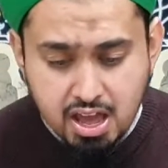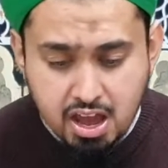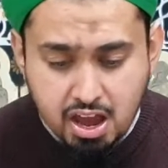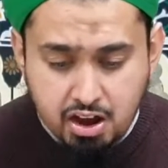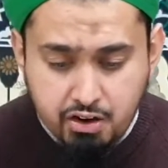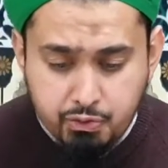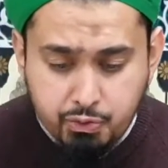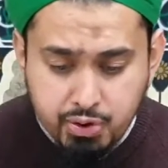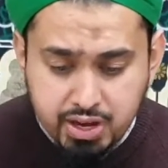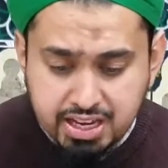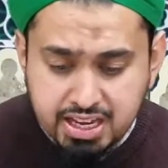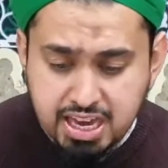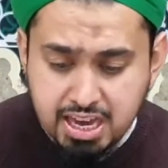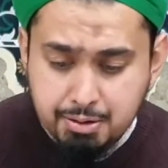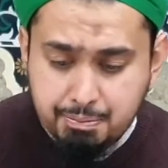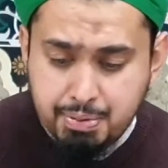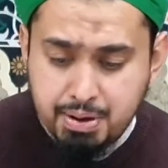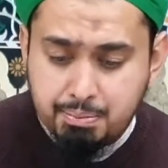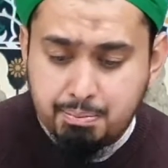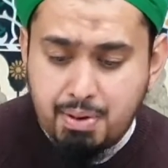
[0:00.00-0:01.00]
if we
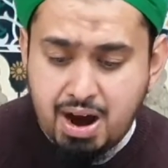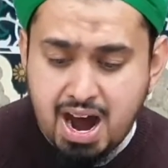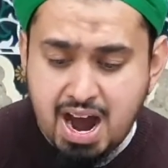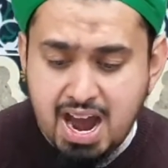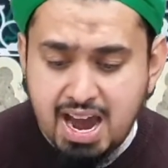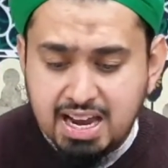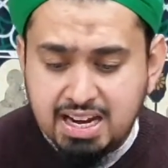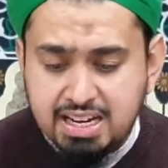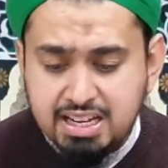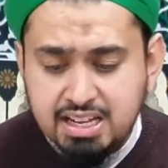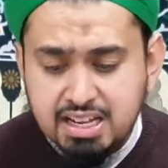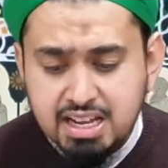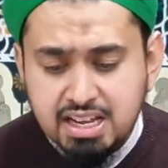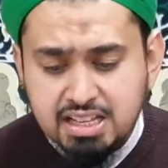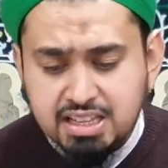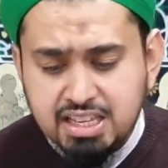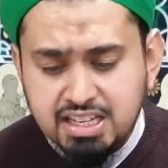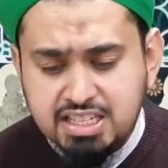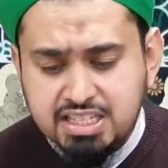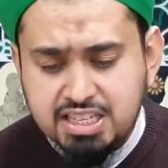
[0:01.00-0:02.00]
keep in mind
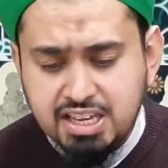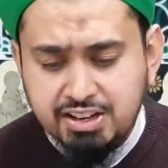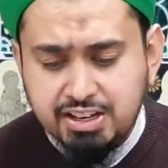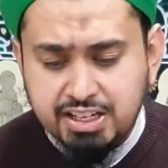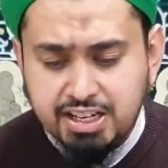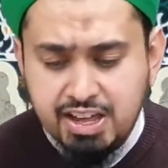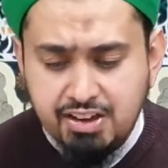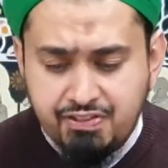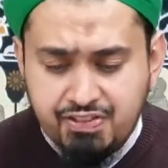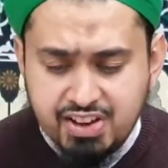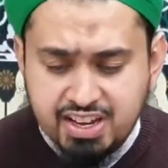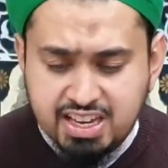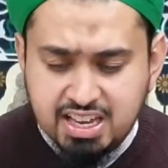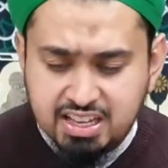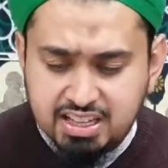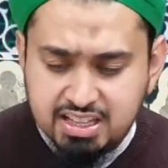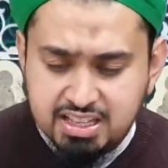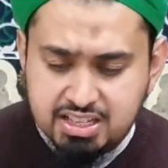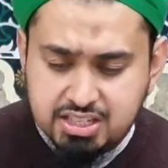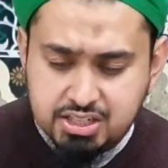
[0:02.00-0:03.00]
the
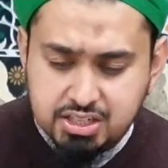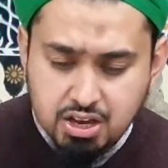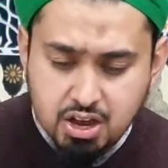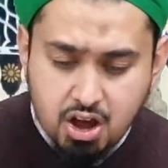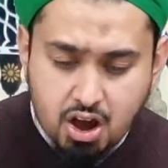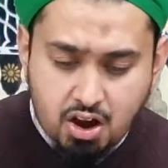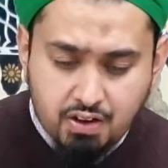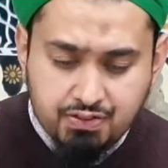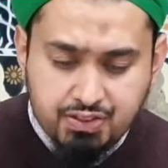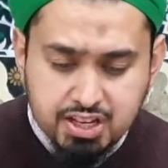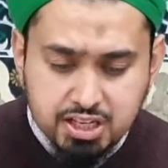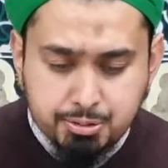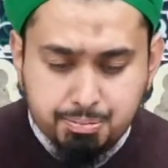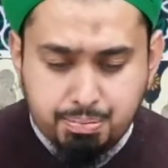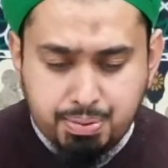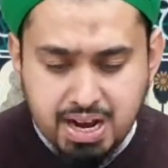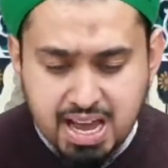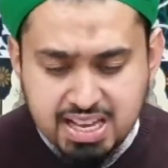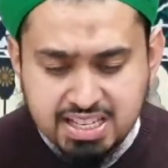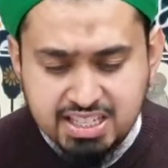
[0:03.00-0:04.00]
significance of this
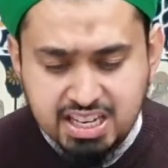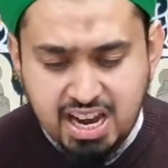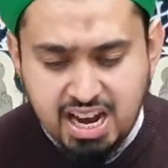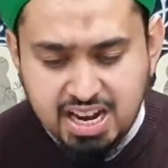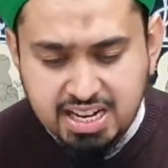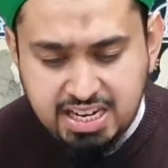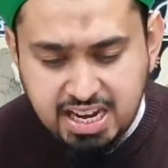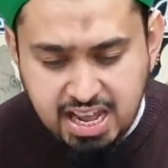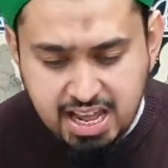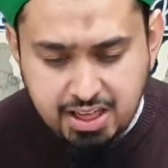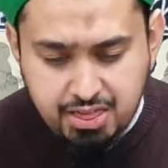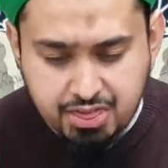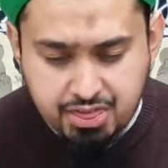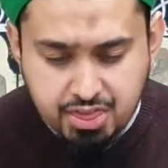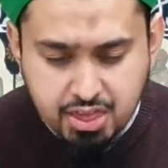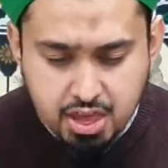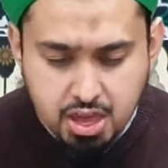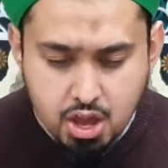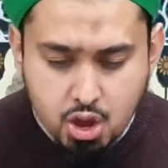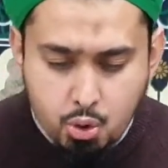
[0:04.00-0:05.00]
blessed hadith,
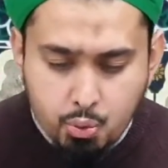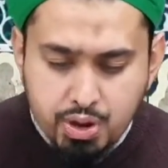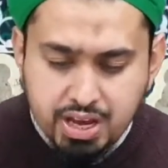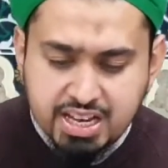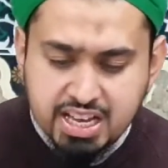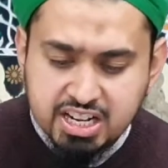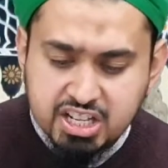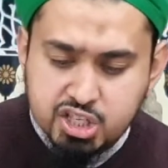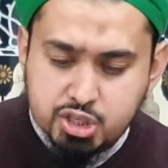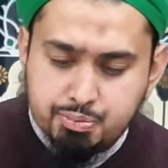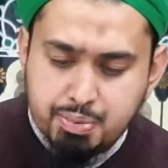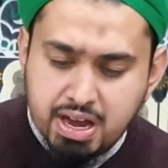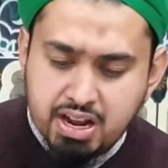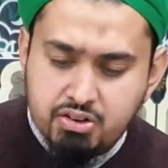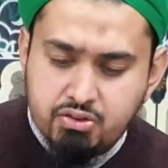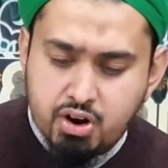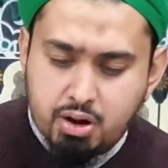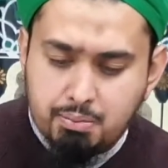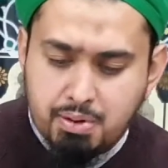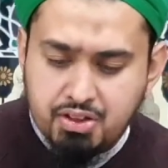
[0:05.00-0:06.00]
we can
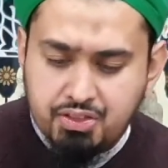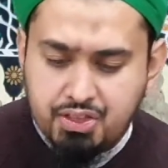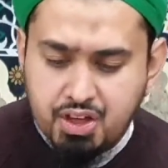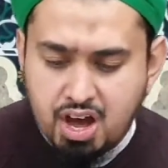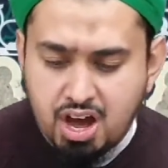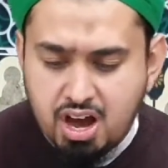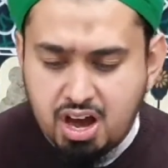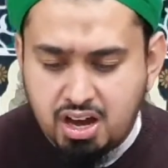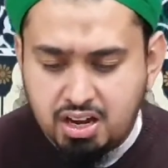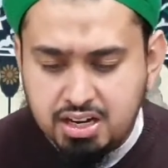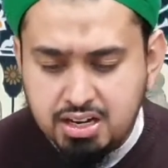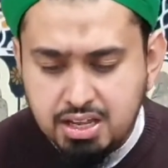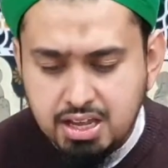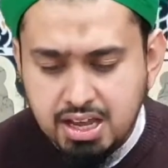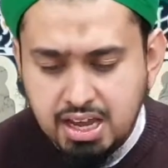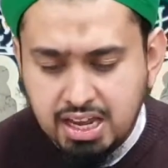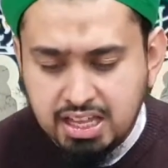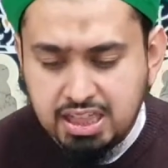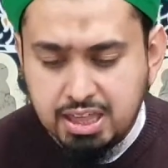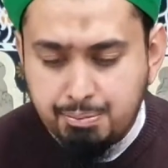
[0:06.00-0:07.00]
spend Ramadan
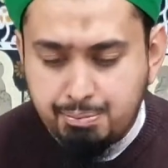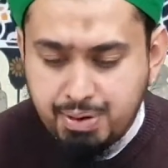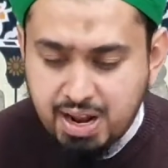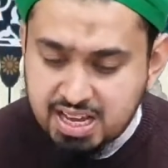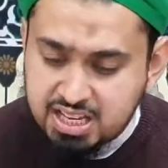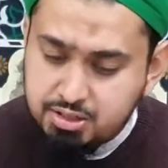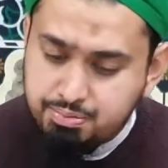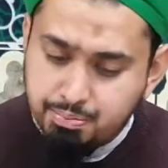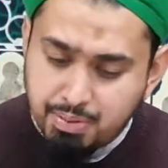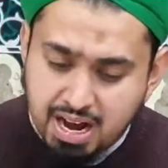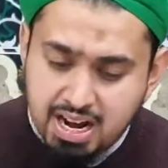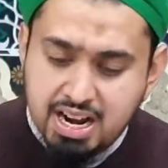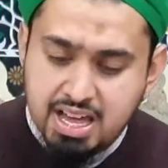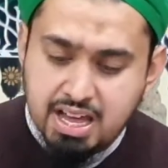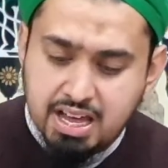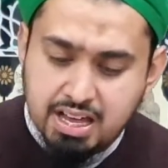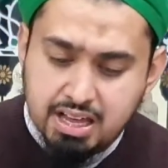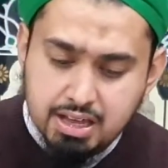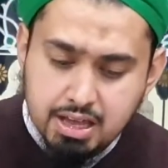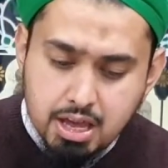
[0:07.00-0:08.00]
in the blessed
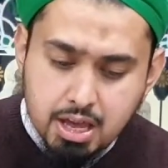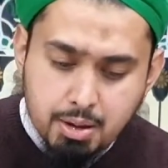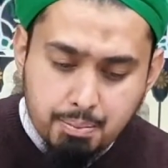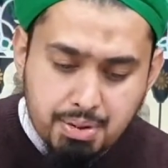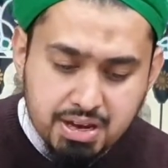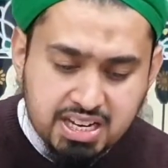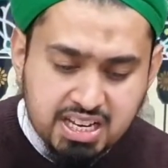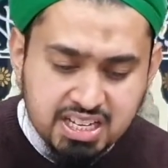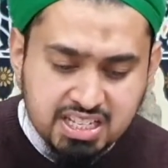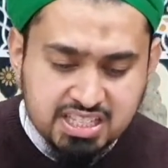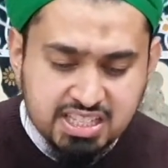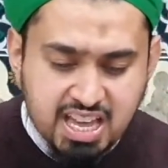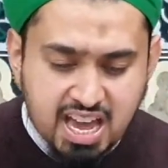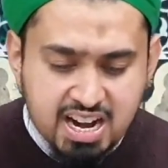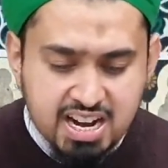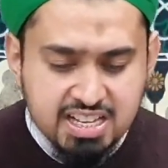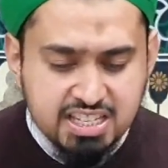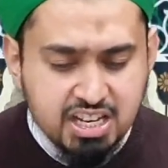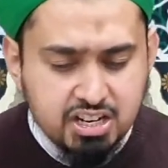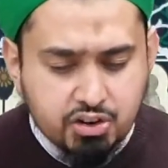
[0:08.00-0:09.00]
manner, because
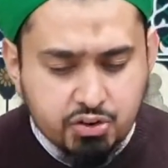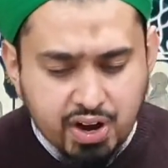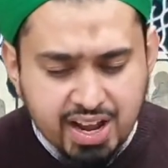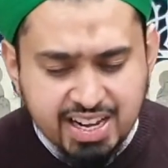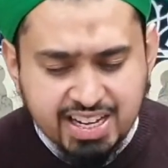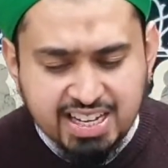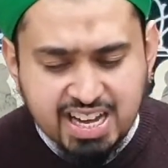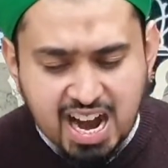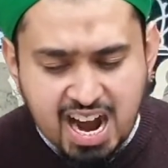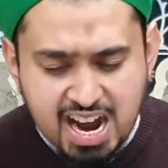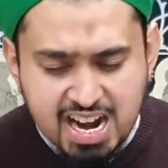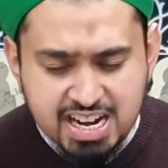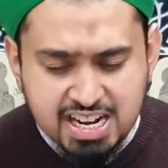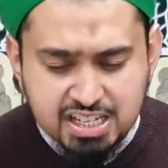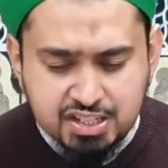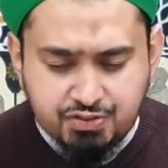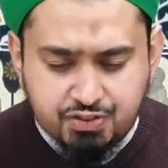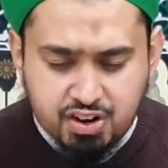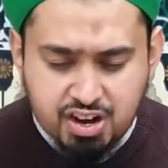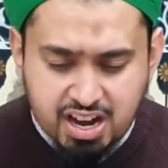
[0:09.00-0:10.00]
there is a great
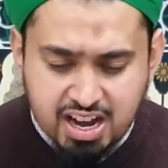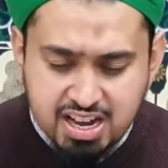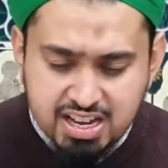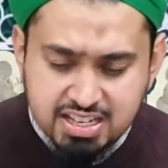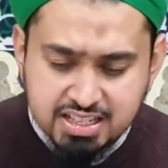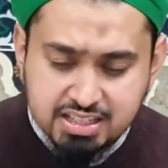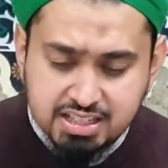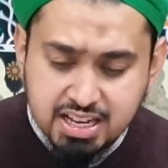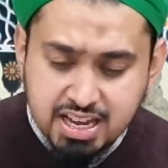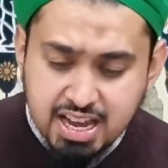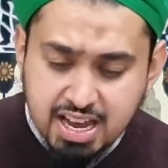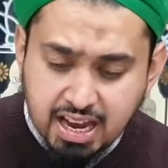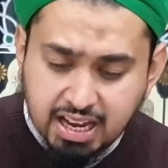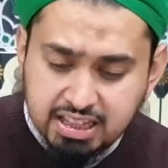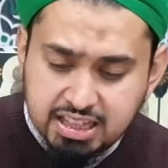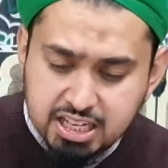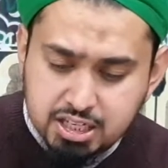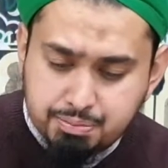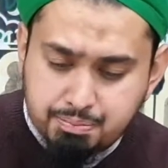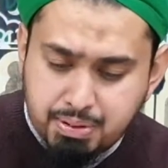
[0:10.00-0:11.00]
guidance for us
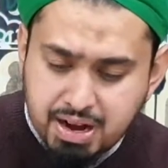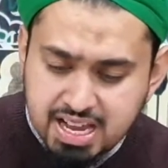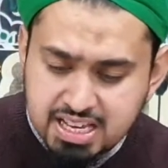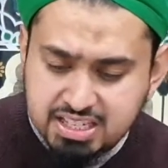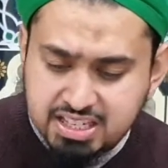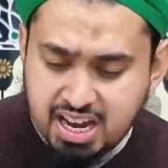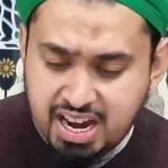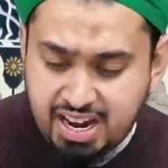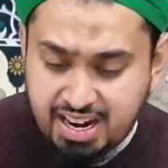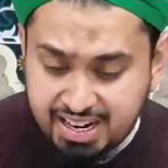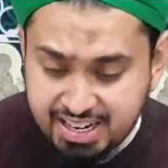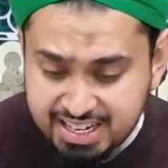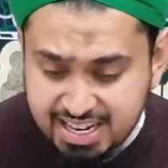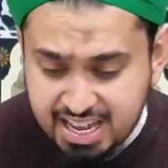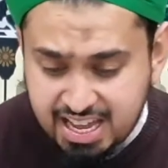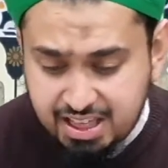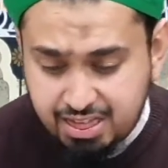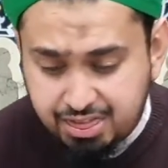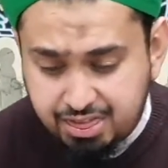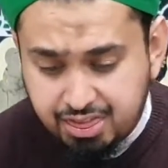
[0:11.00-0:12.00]
in this blessed
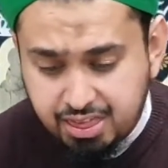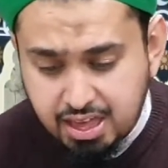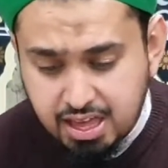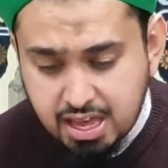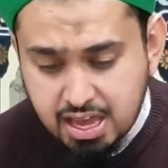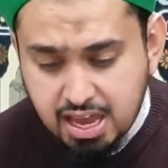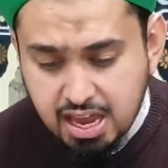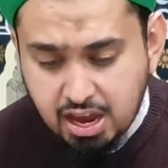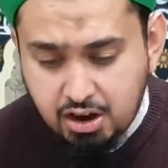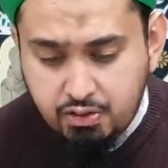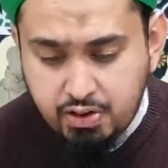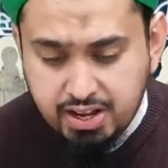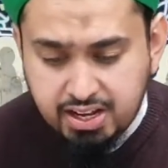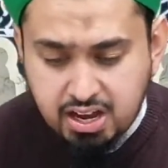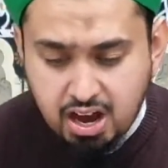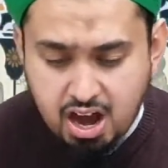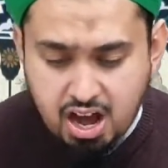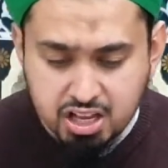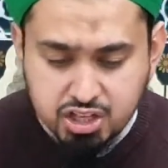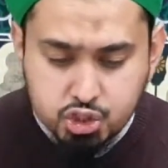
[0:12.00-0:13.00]
hadith in
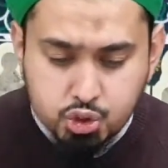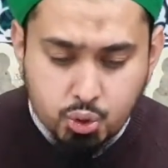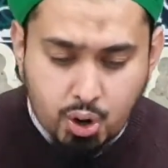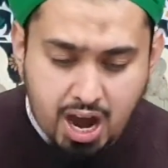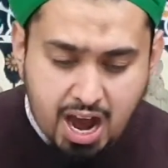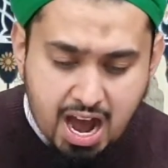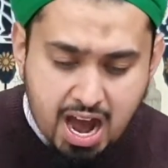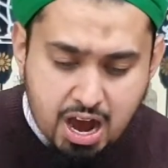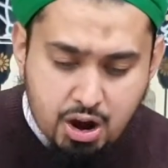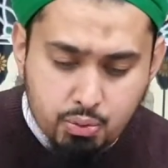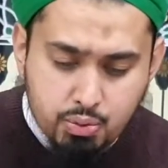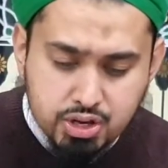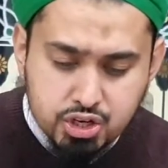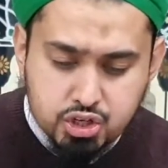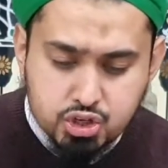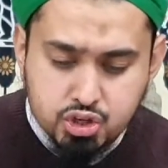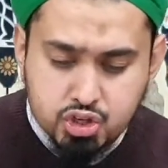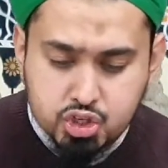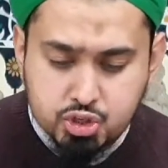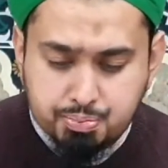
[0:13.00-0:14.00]
regards to how we
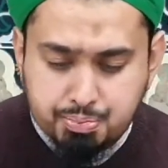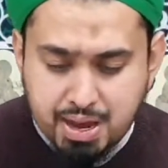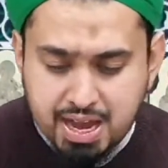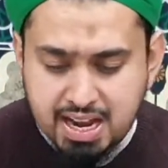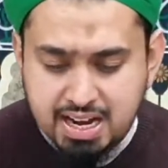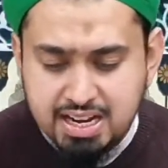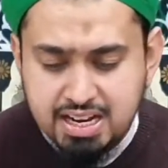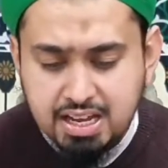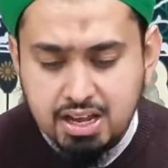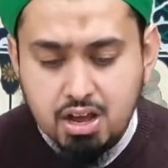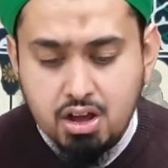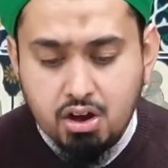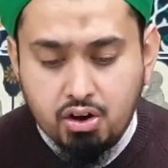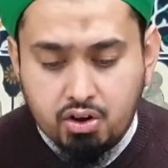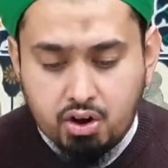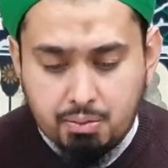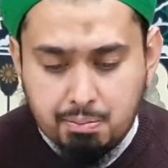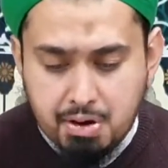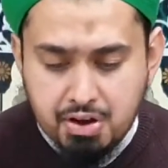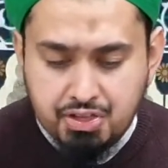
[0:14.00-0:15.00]
should spend
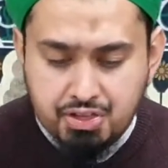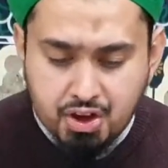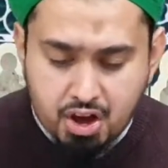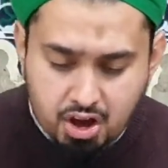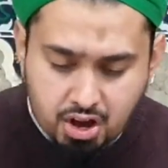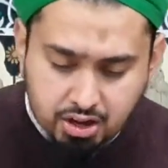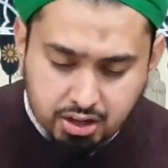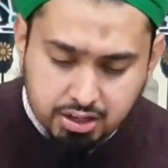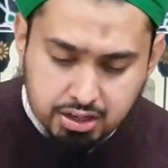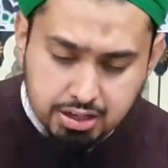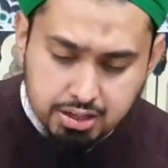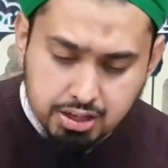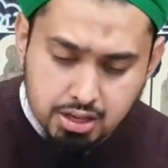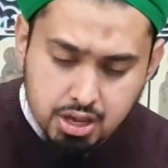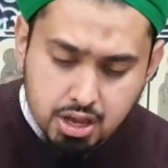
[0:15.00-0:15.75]
Ramadan.